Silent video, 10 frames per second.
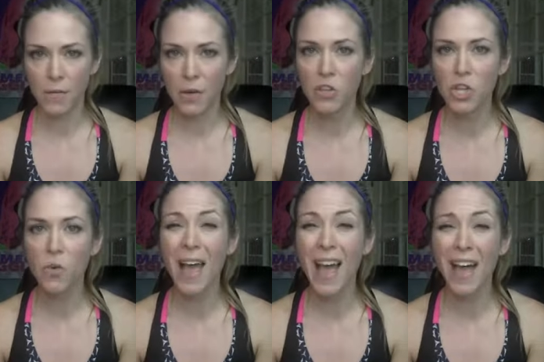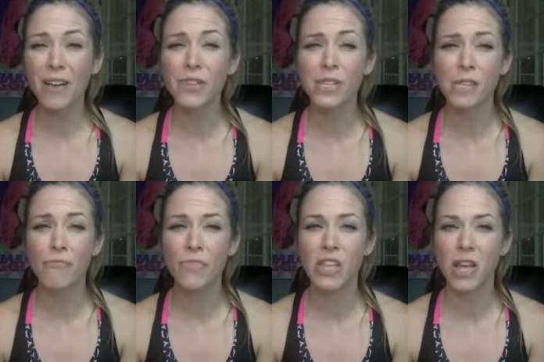And when you have
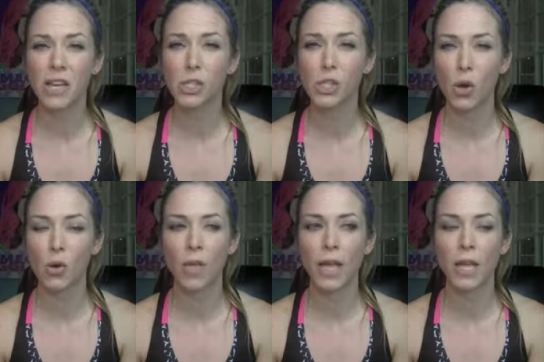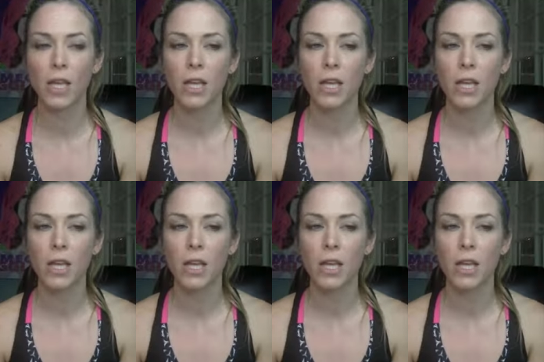something that is so like